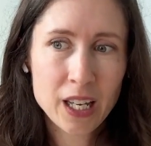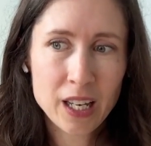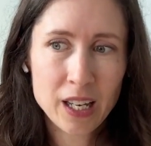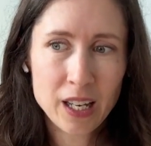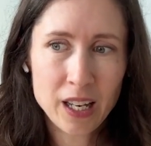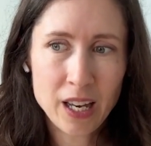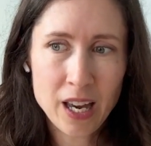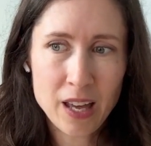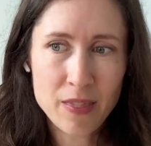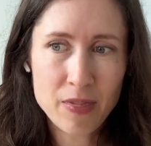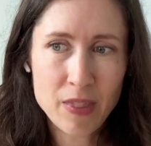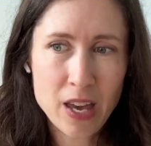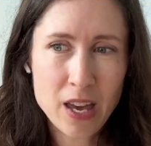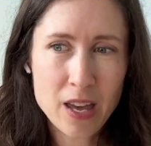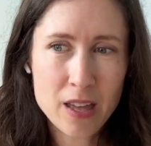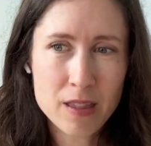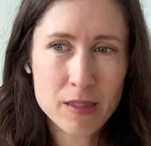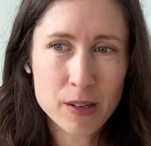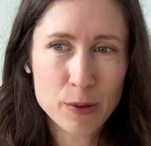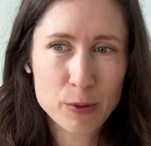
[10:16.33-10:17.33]
And
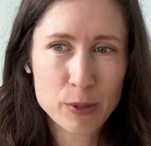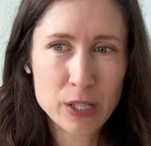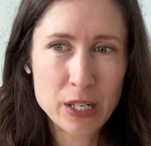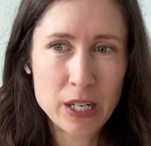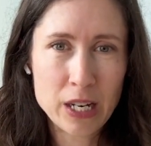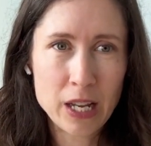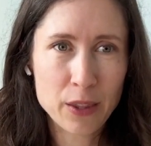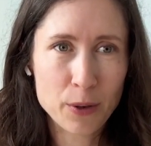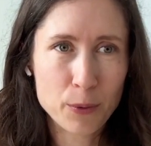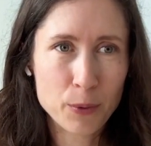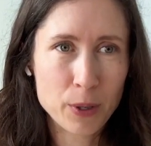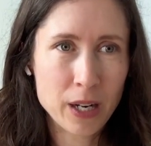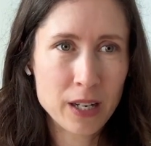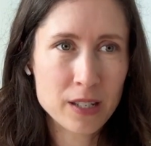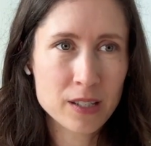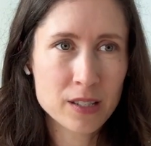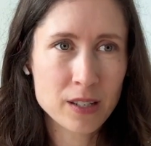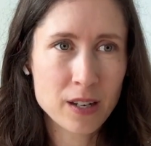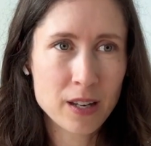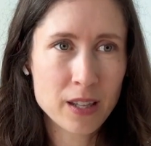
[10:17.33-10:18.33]
then there was another one I
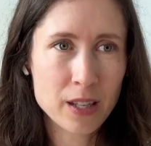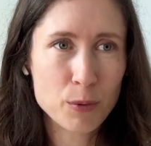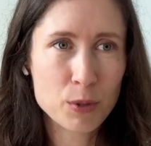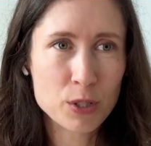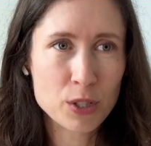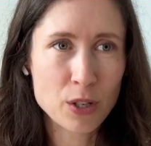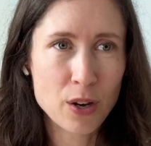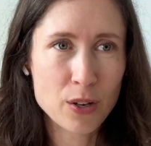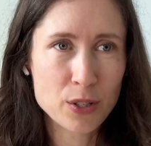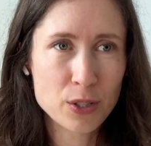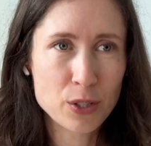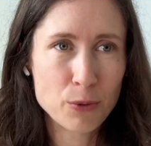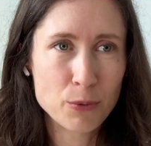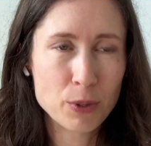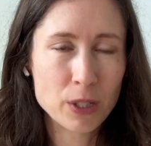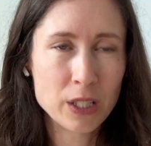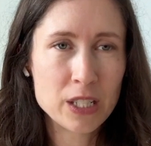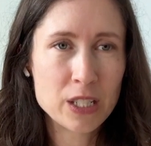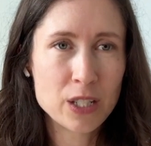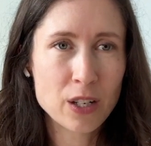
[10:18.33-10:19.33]
saw that was also
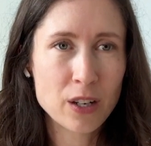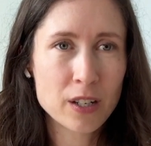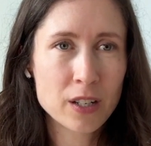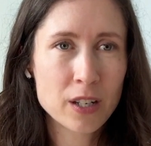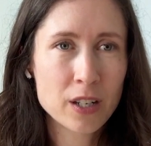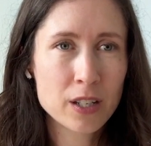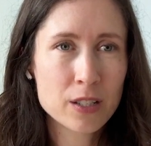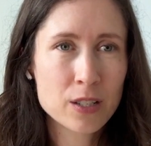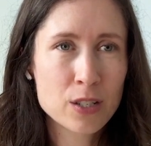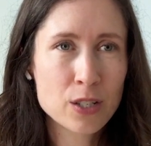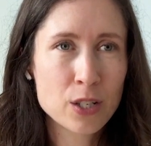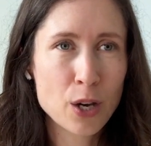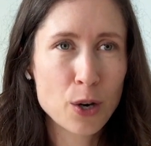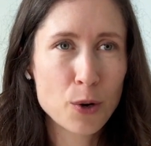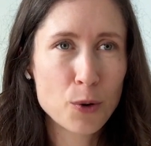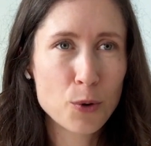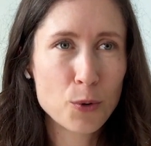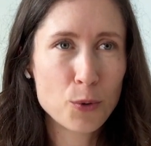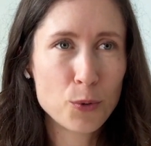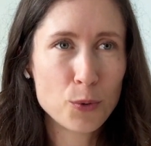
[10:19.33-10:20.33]
really dark.
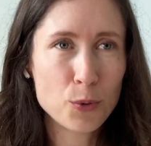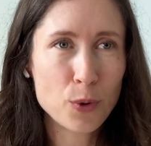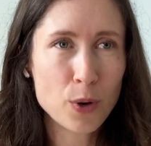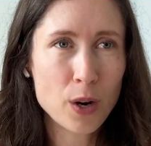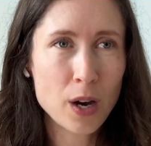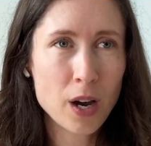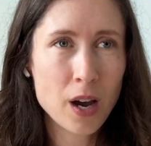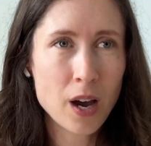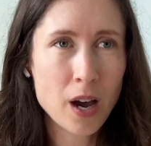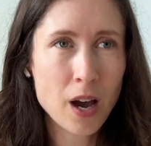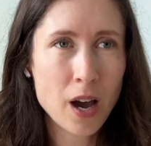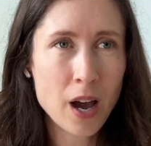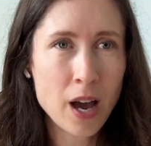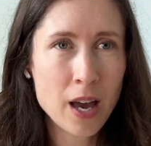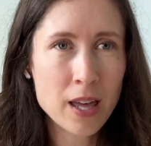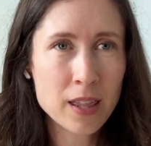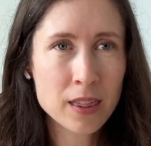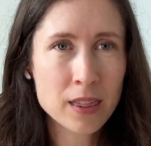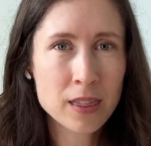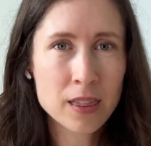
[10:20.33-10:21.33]
So
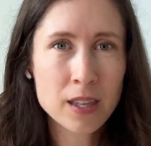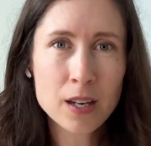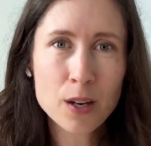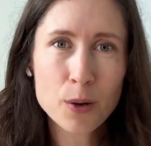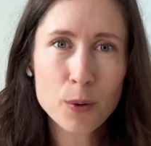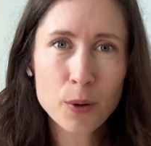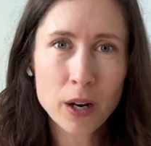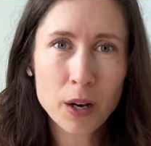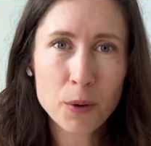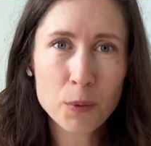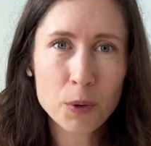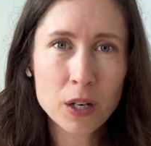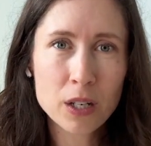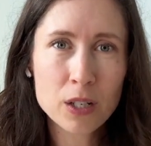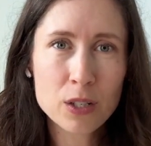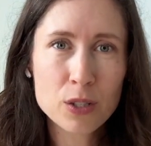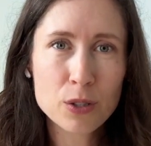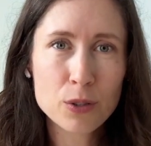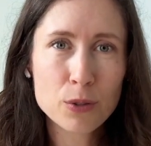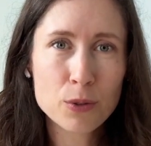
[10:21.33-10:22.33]
I think what I want to
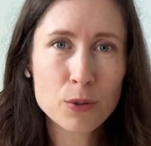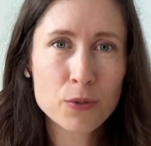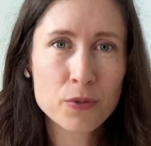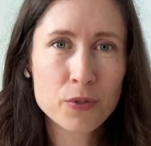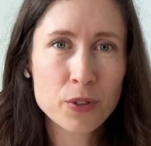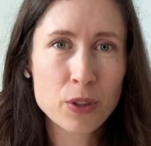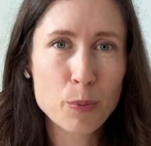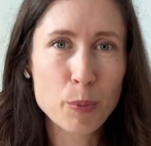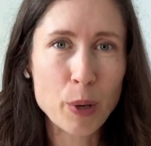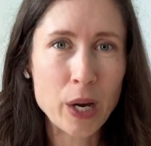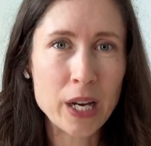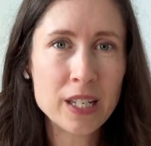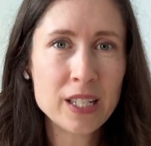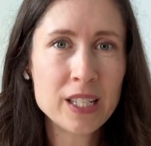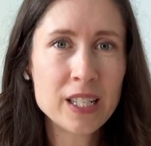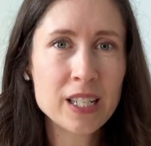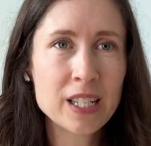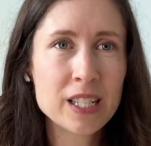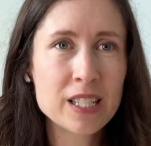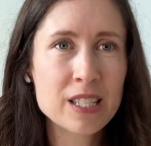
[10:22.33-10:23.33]
do for the
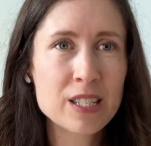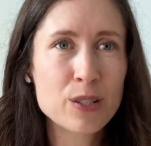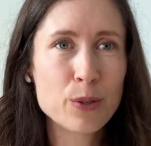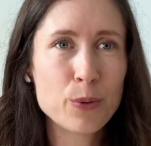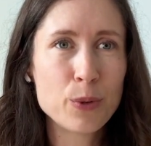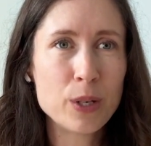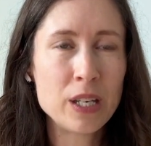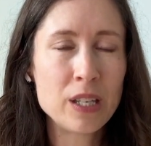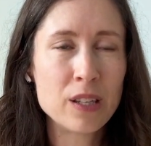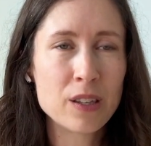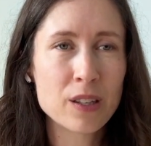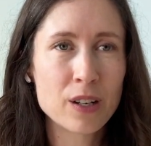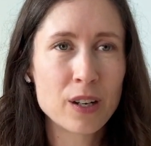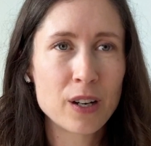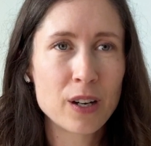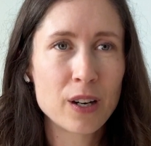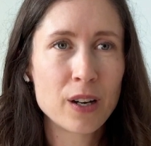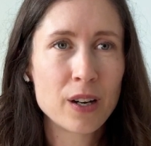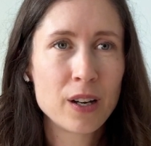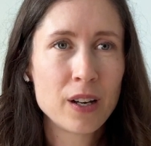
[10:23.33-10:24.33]
binding is to
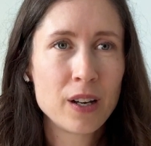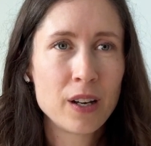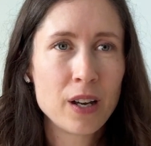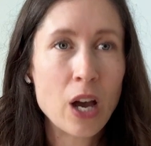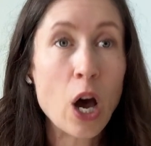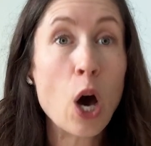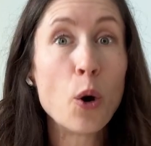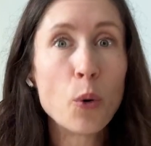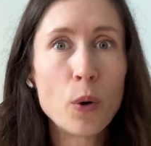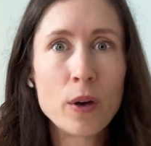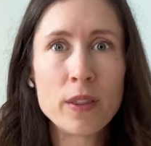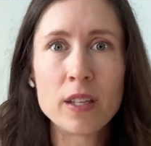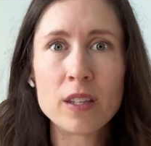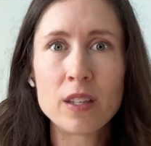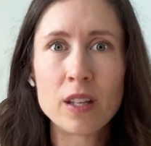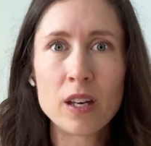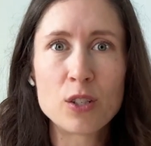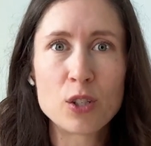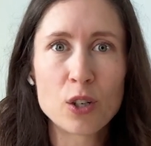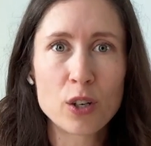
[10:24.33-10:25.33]
either, oh, and then
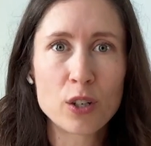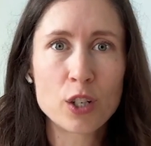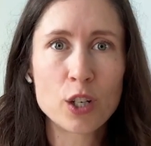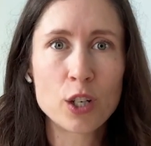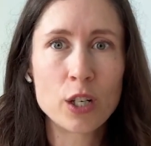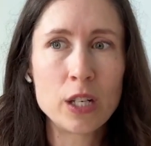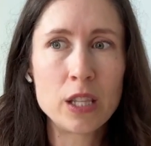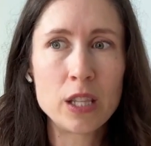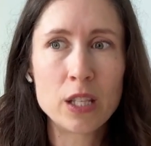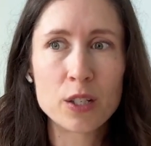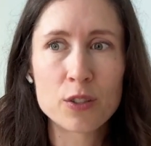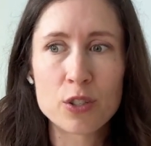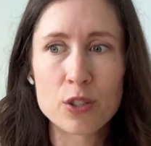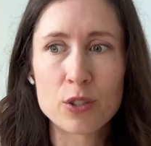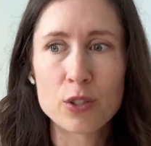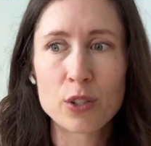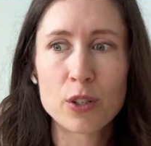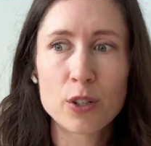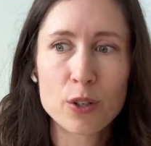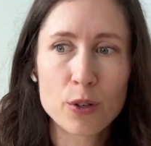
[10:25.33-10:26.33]
a dark green. There's a
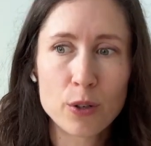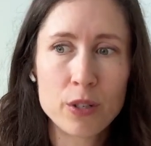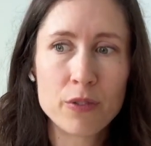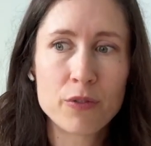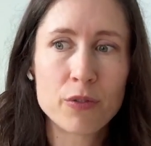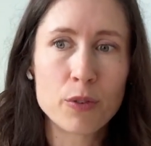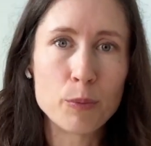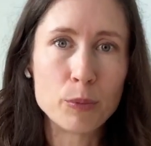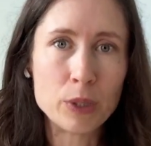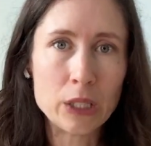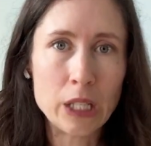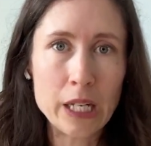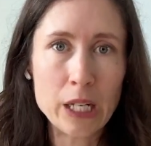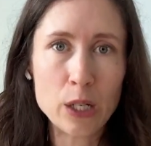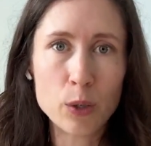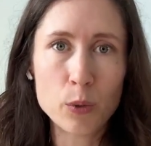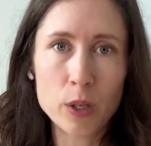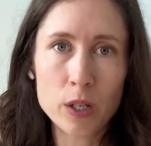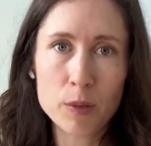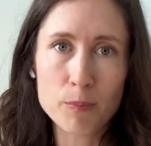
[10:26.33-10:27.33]
dark green from
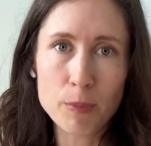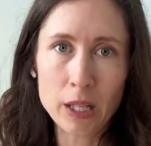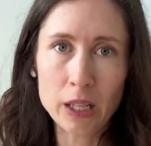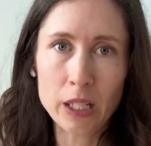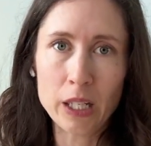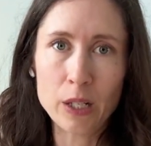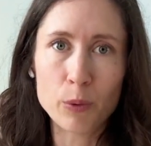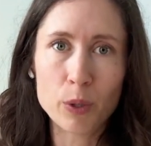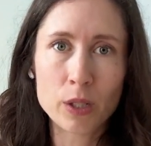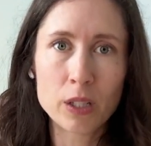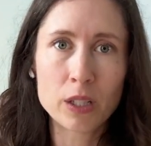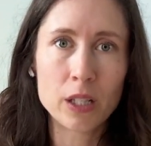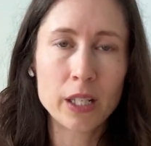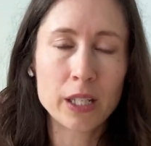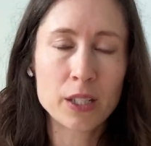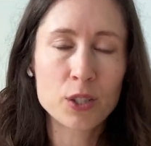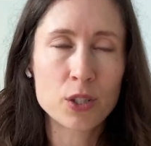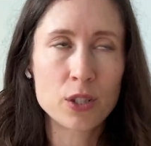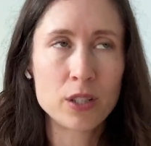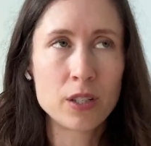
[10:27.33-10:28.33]
Languid, my Languid
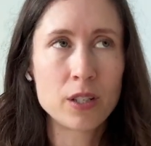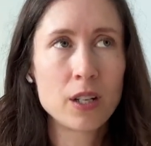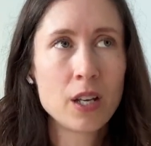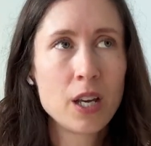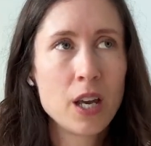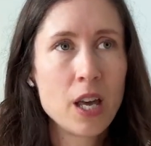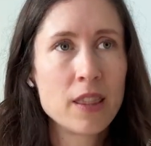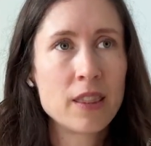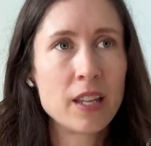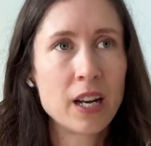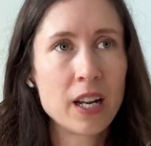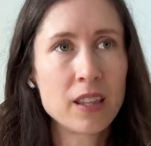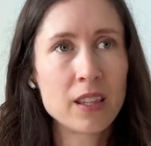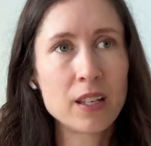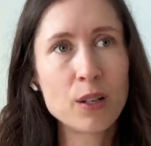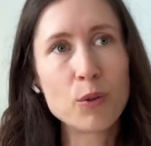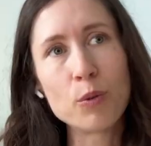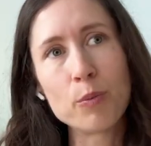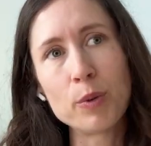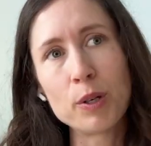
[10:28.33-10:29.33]
collection, that I
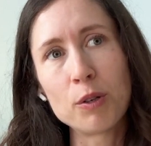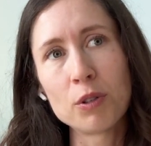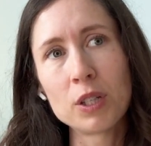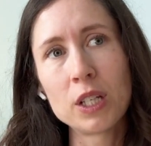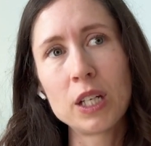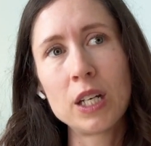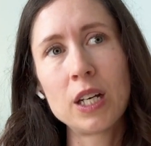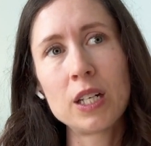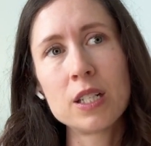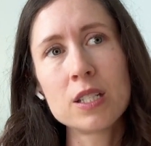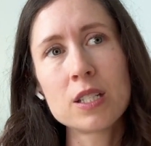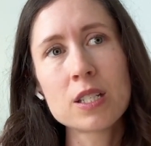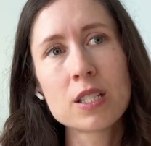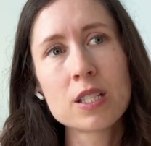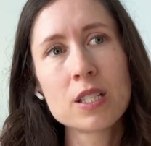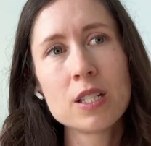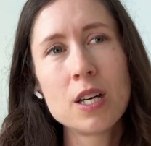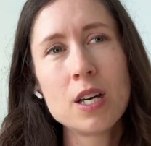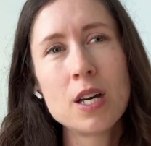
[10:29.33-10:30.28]
think would be really nice.